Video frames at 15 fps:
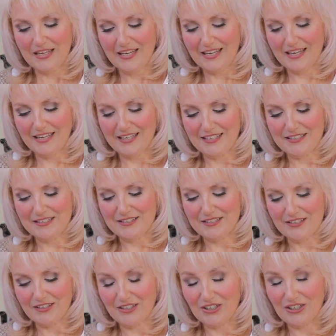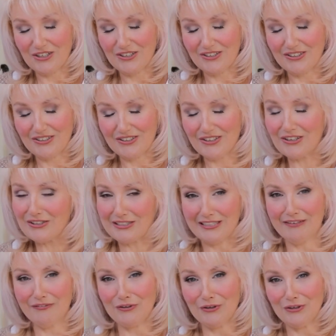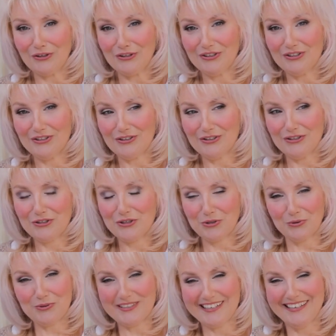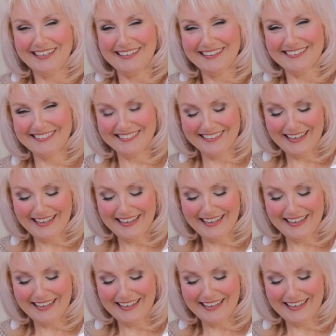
And God love her, Julia.